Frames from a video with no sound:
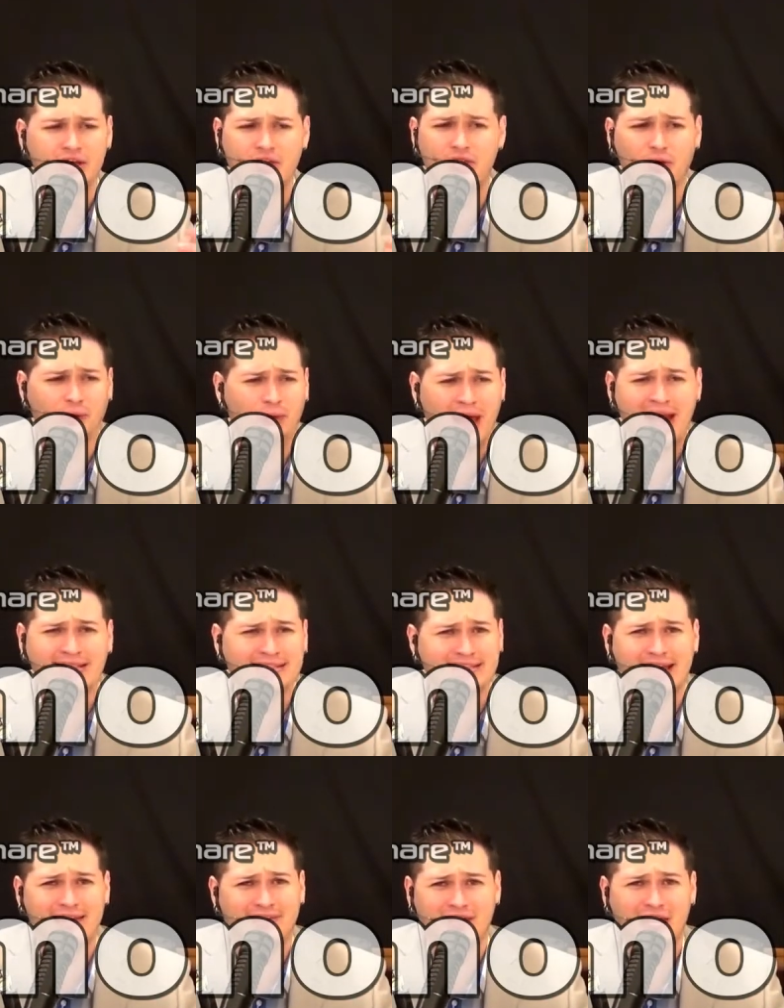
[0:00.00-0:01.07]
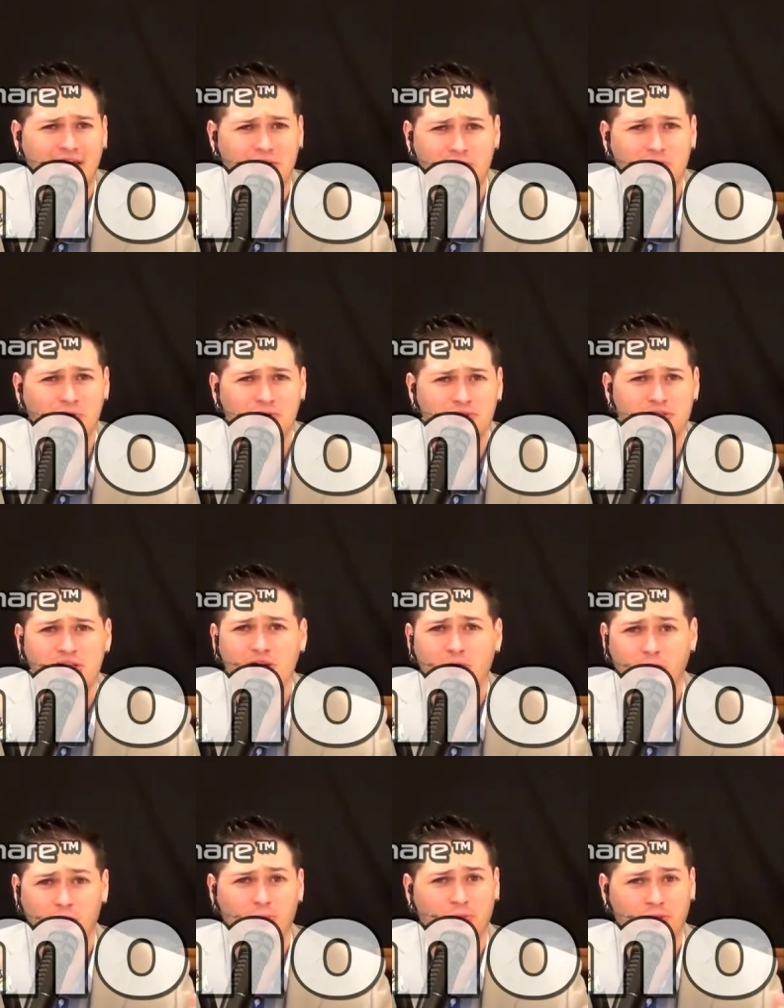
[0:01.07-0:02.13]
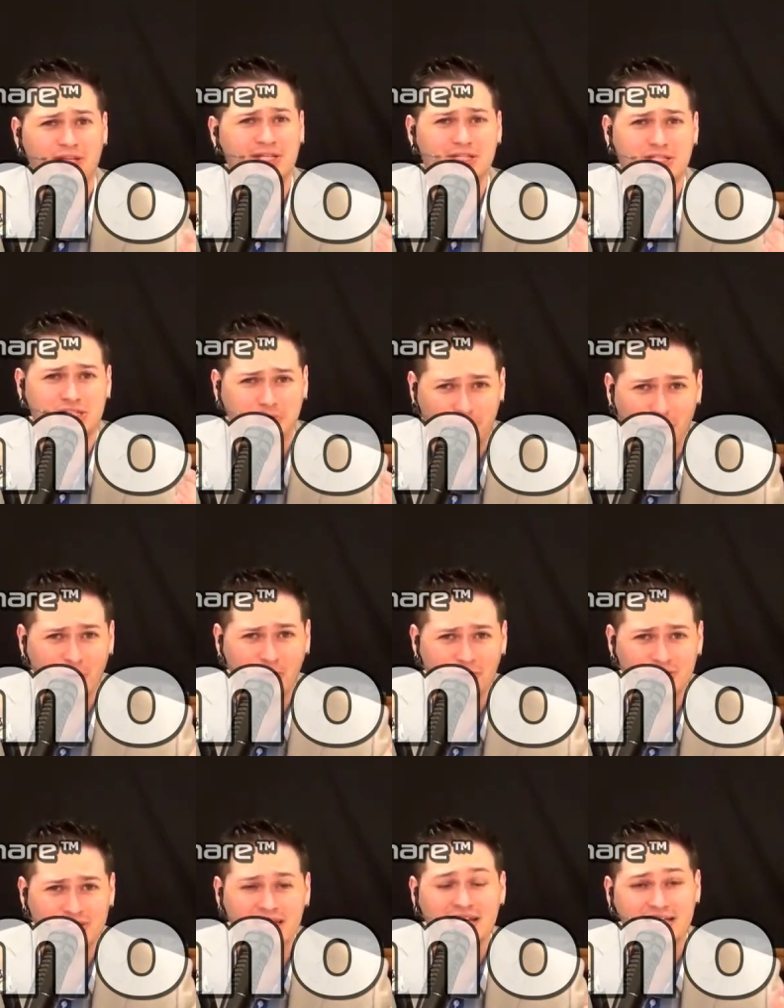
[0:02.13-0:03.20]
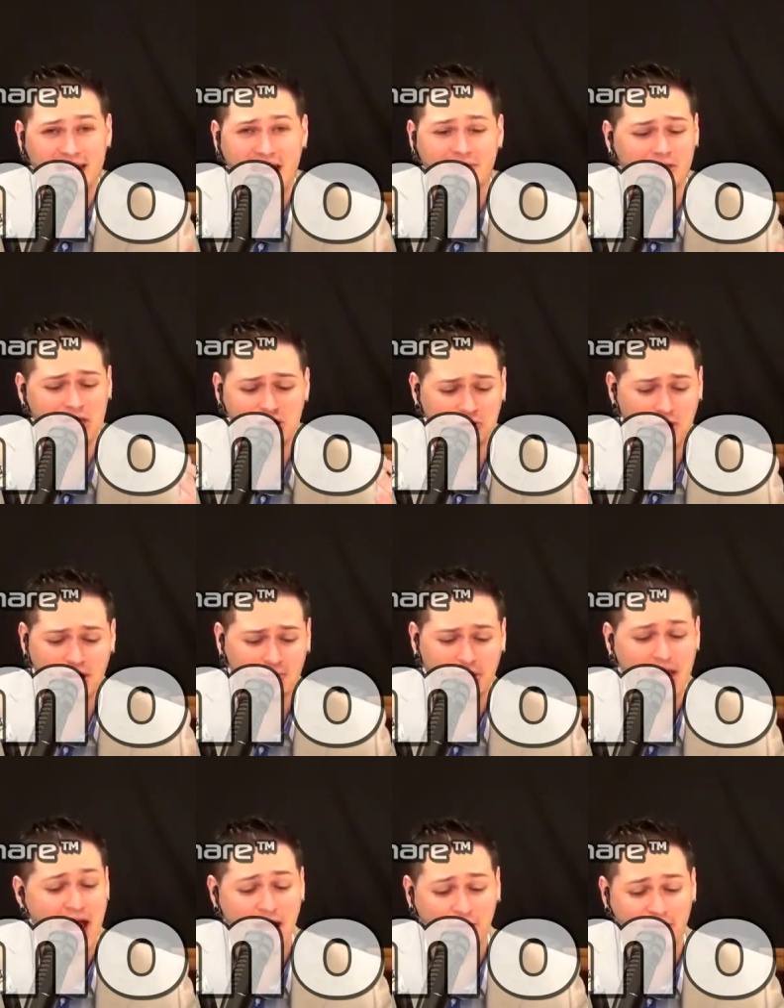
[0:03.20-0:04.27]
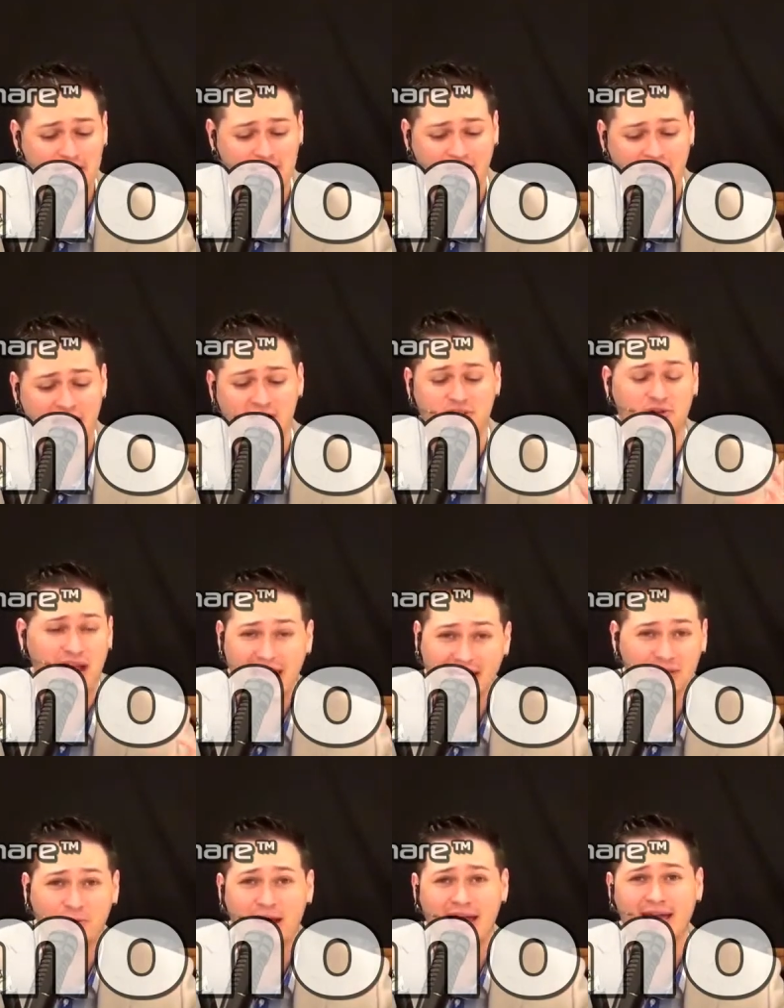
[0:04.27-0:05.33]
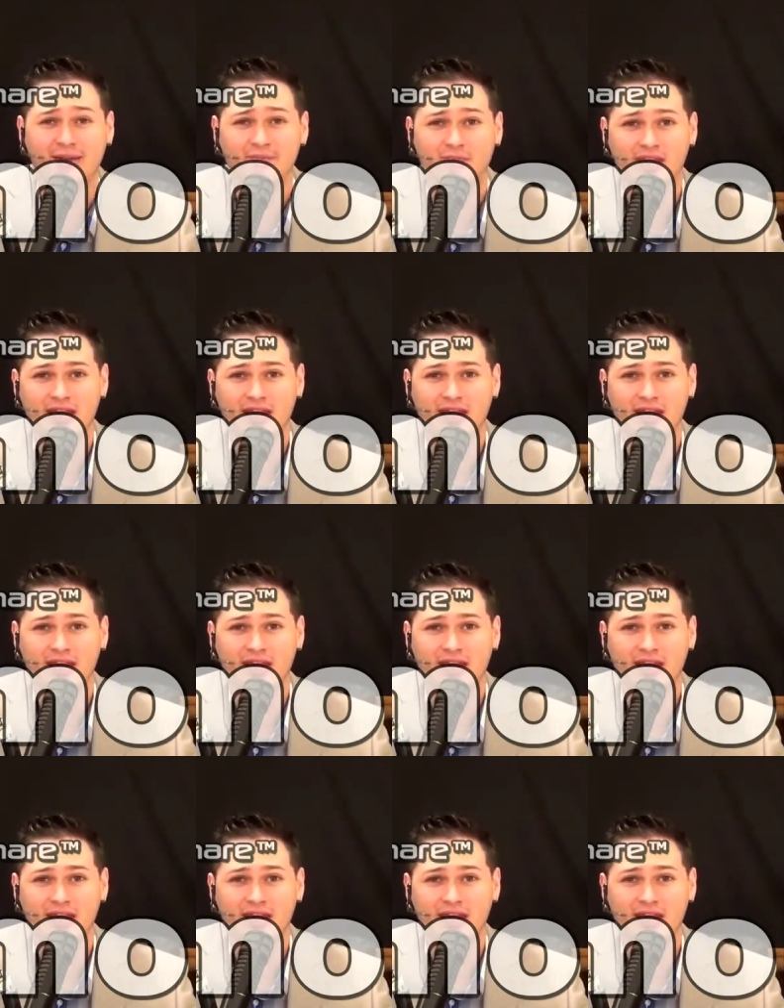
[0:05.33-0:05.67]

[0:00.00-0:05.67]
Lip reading: The rats that they used were predisposed to having incredibly high rates of cancer anyway.